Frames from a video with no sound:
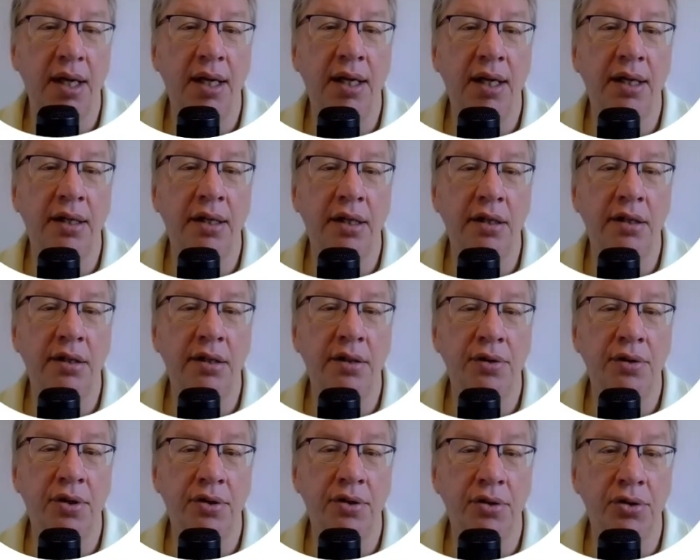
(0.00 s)
in
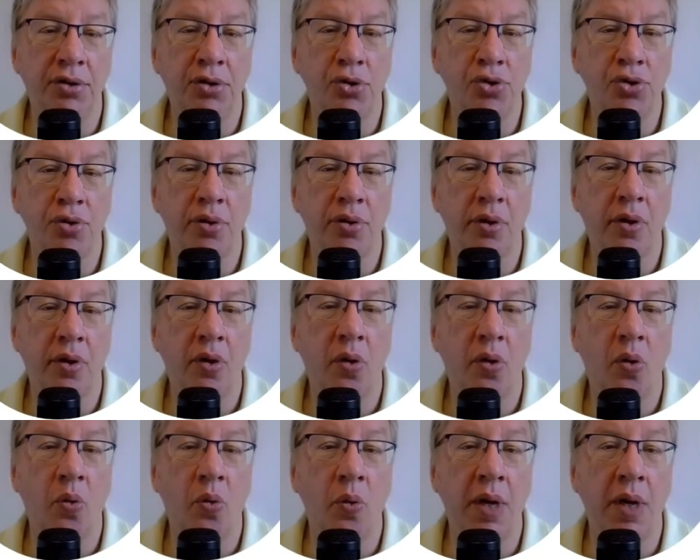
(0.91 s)
an unusual
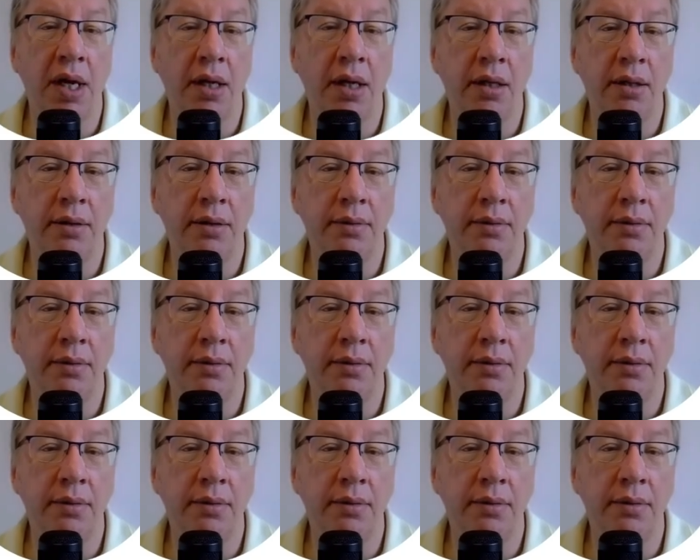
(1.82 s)
way.